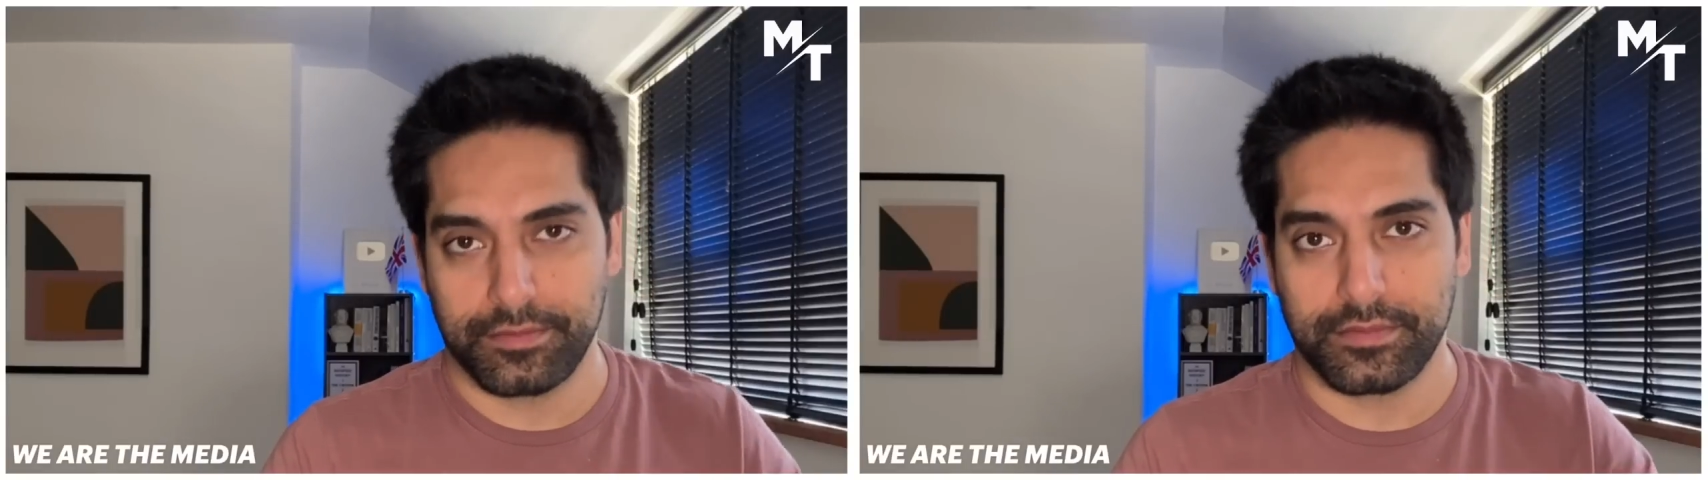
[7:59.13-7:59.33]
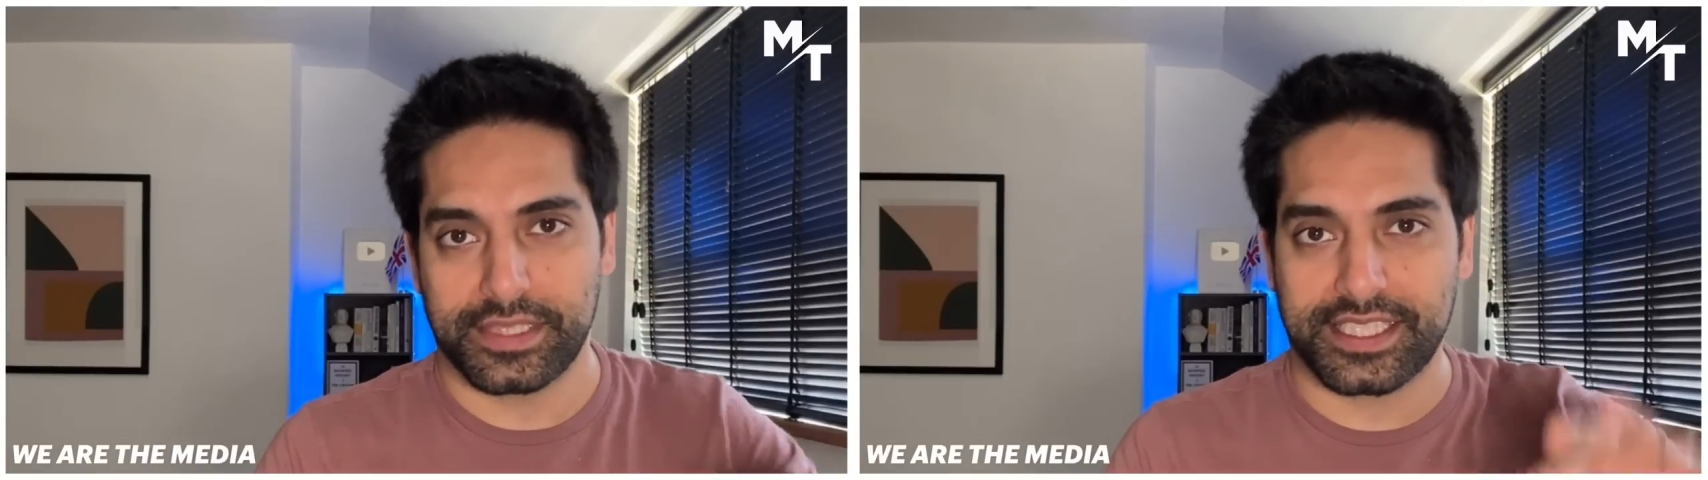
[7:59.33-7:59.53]

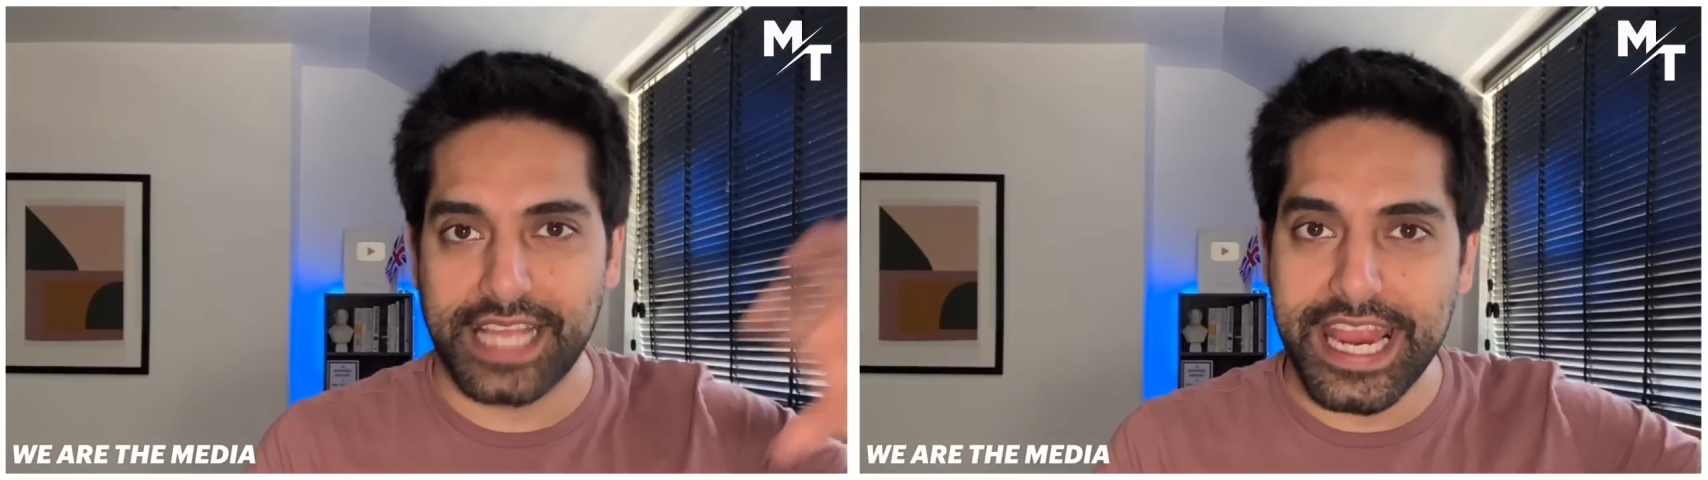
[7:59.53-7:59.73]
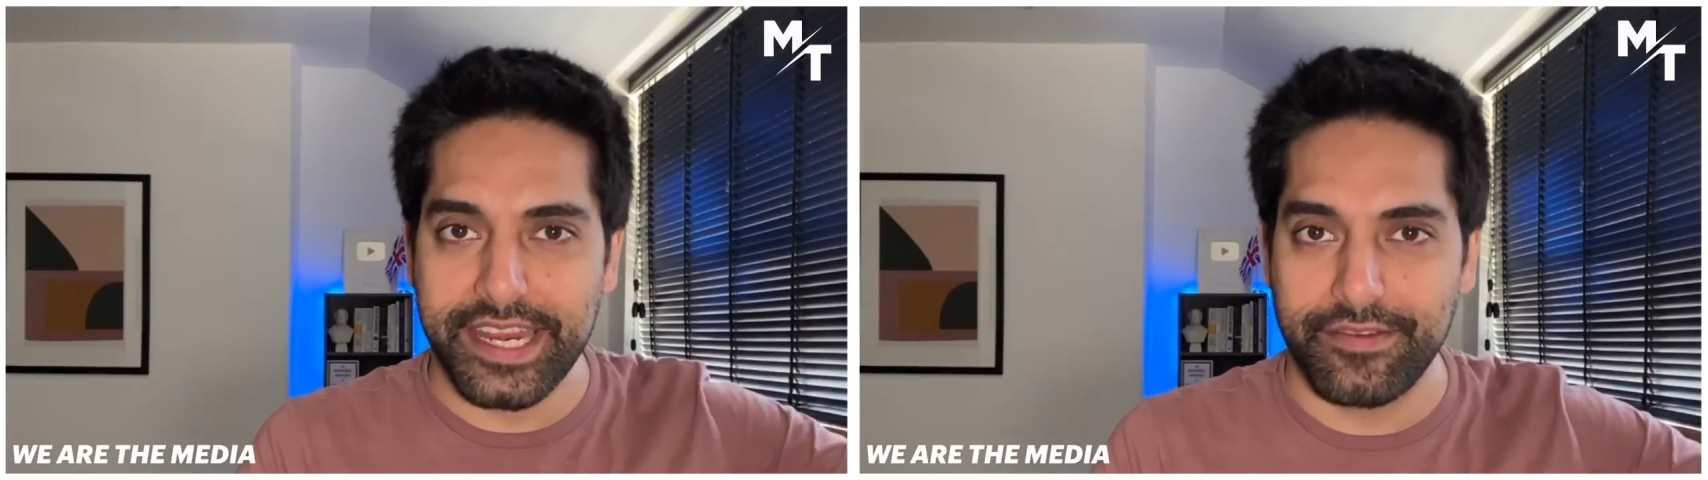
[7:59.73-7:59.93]

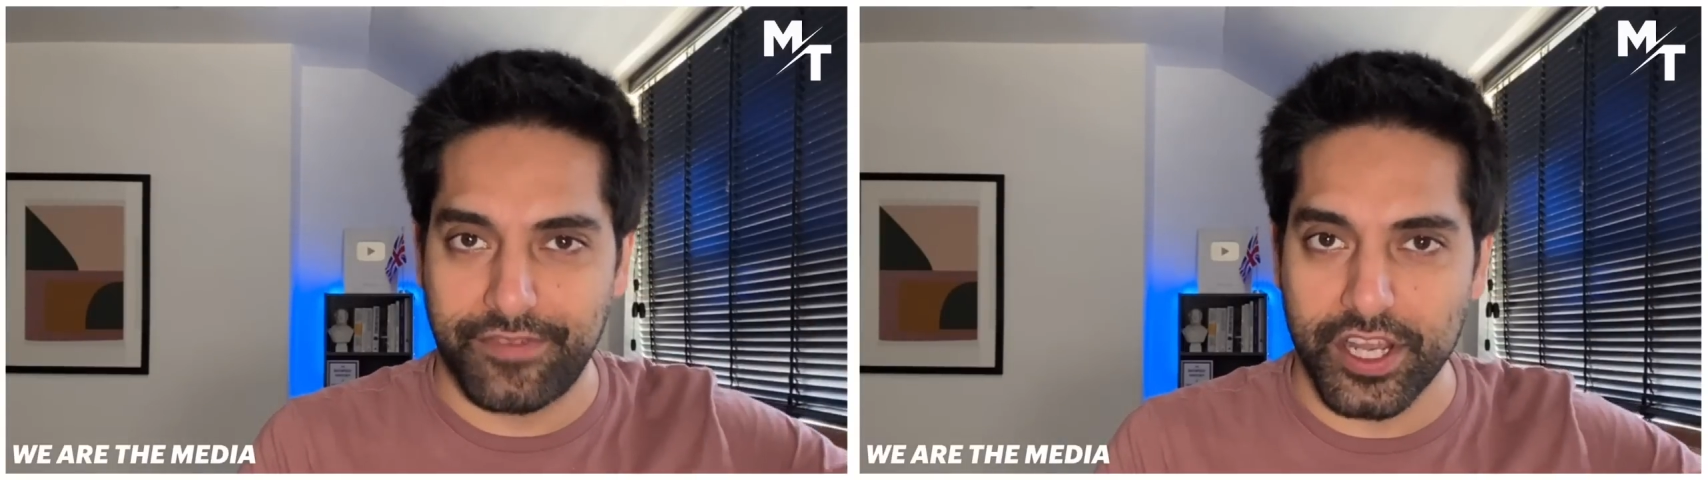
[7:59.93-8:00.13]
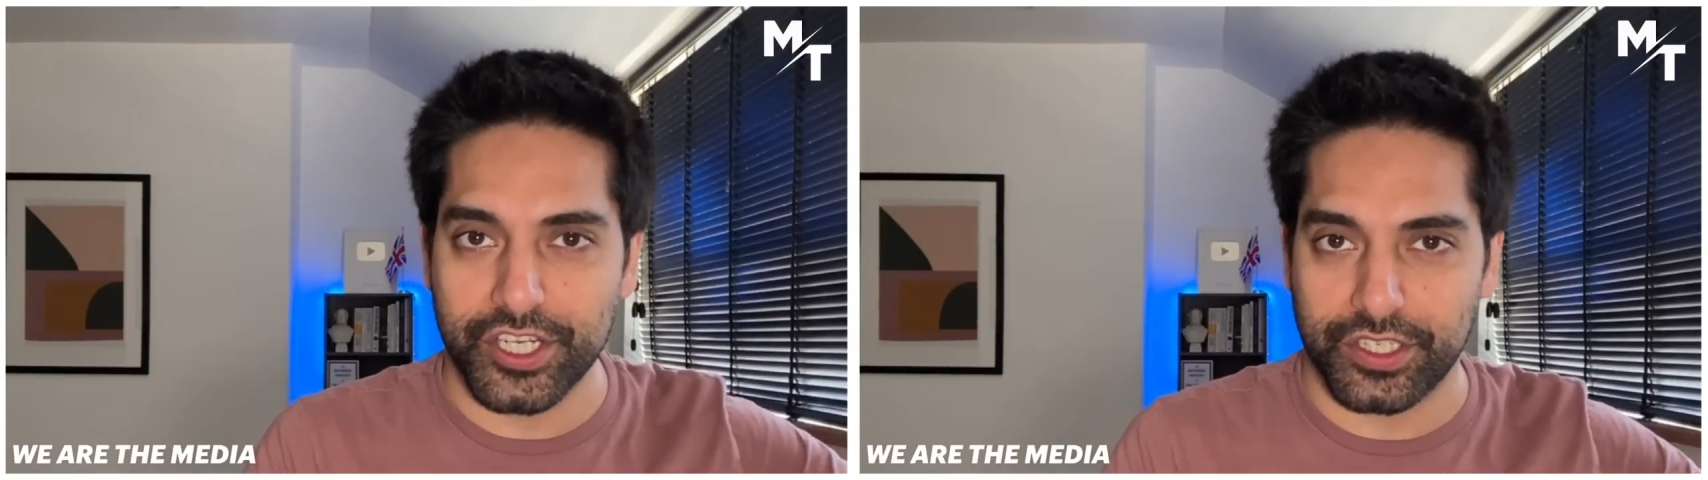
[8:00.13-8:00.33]
sane
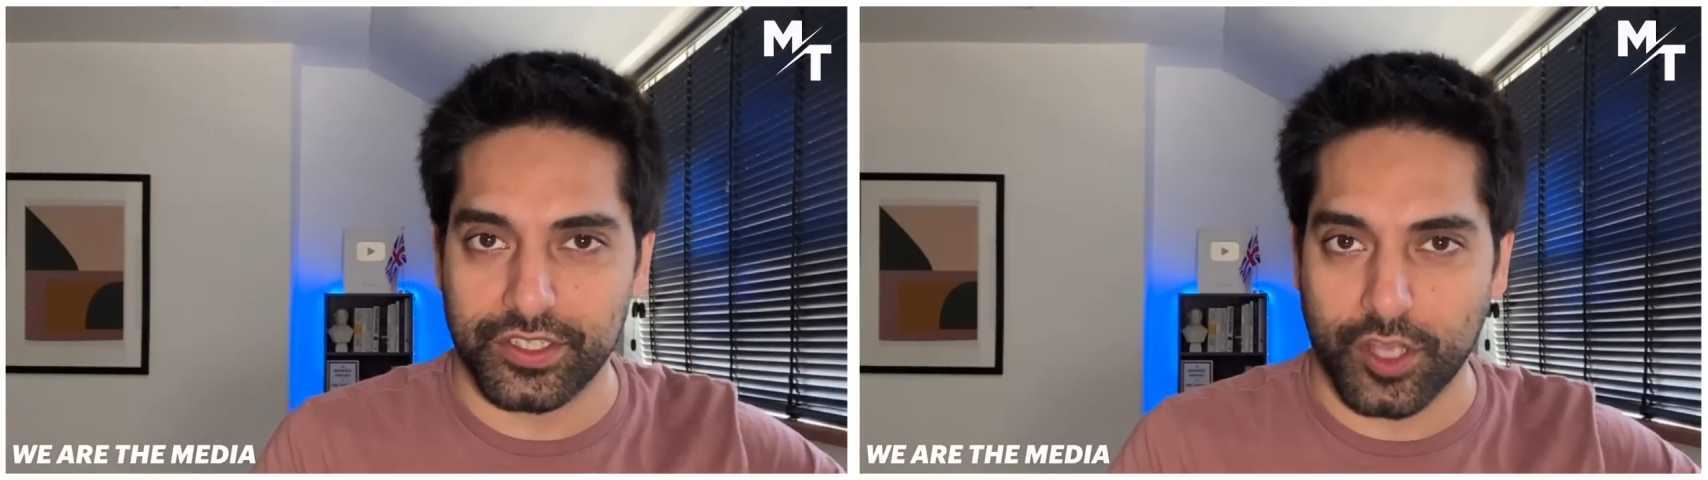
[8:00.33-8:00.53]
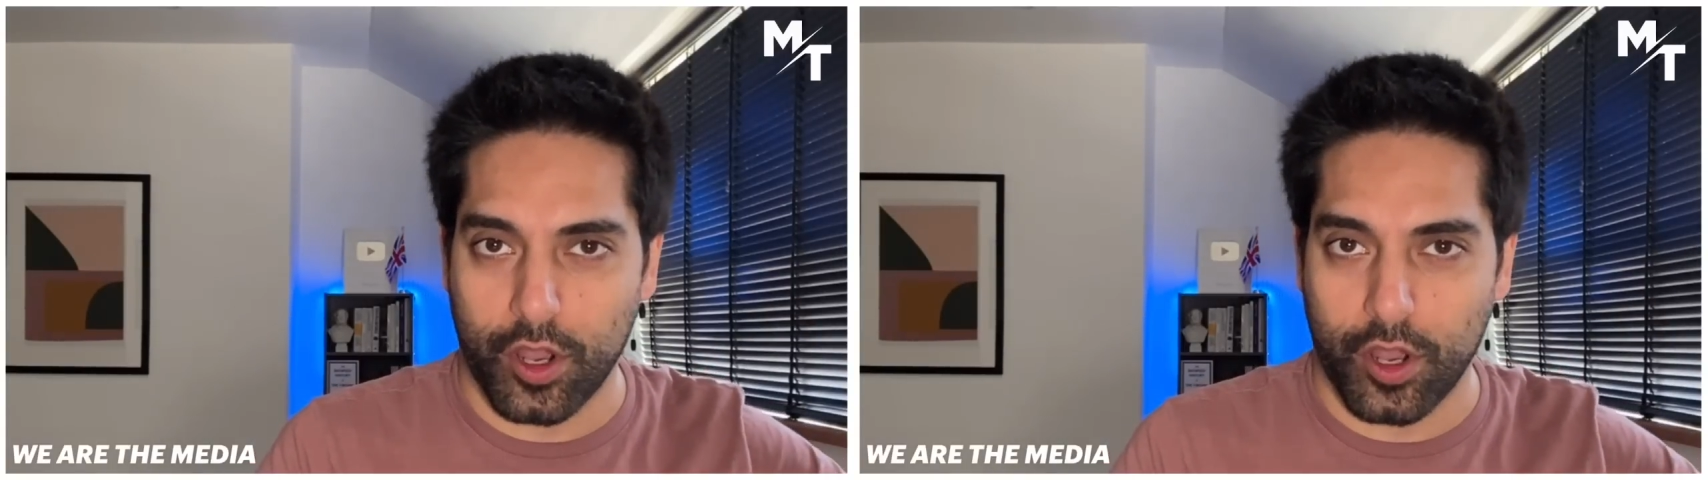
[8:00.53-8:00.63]
versions